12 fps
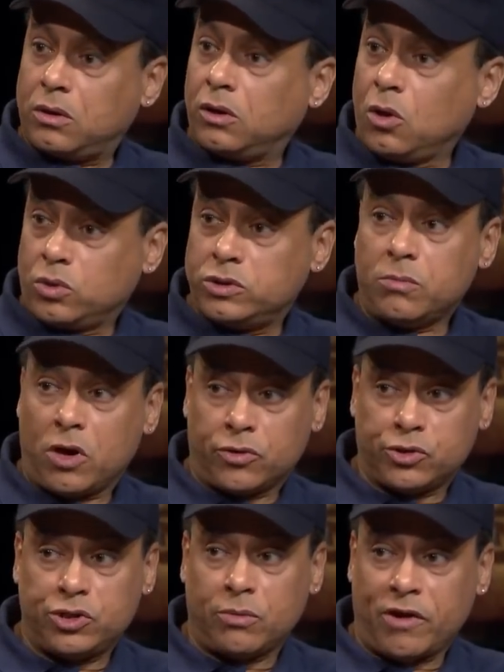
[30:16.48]
Cloaked
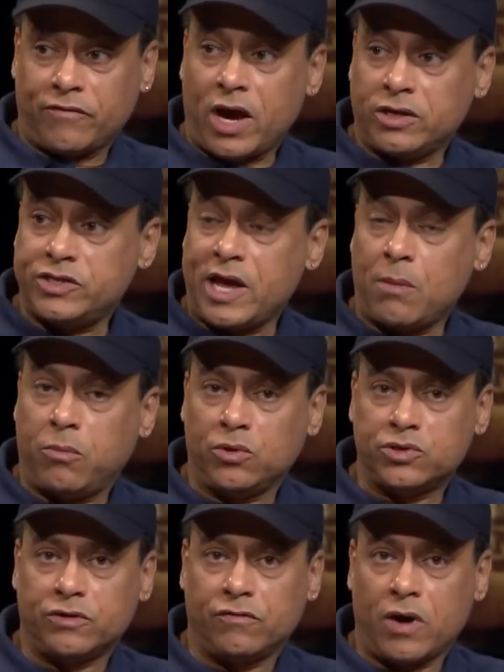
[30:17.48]
mothership. I've got
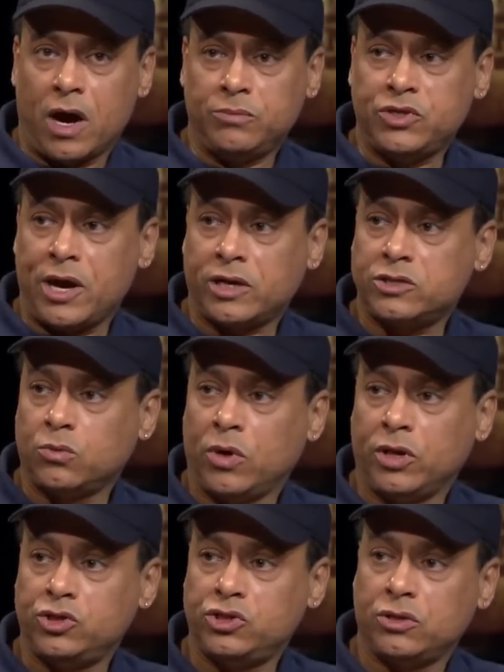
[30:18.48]
samples of objects
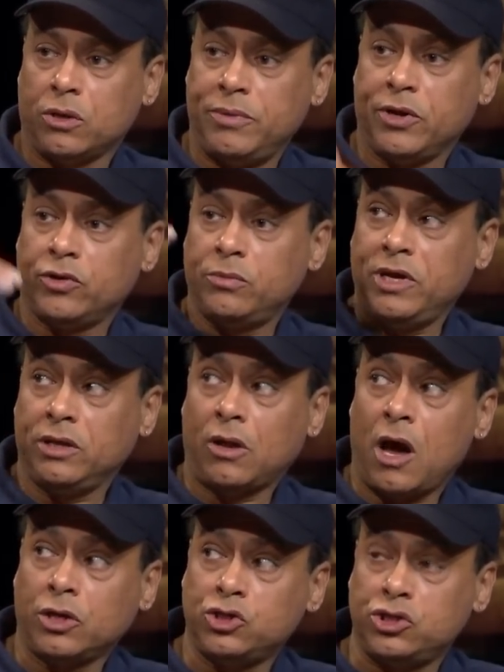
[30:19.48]
which appear to be
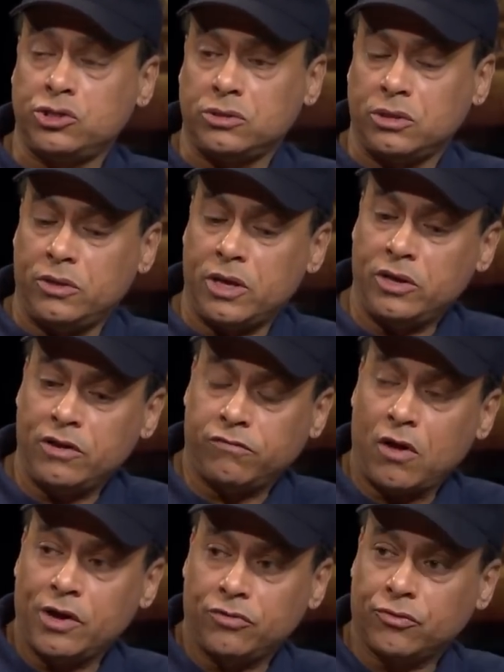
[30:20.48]
launched and then they
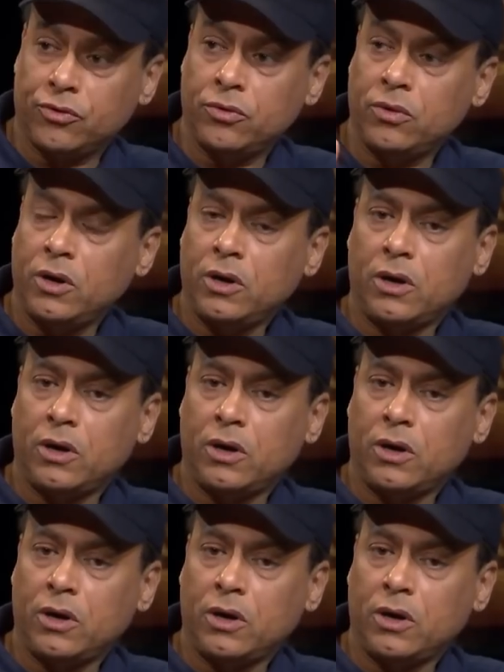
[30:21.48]
fly through.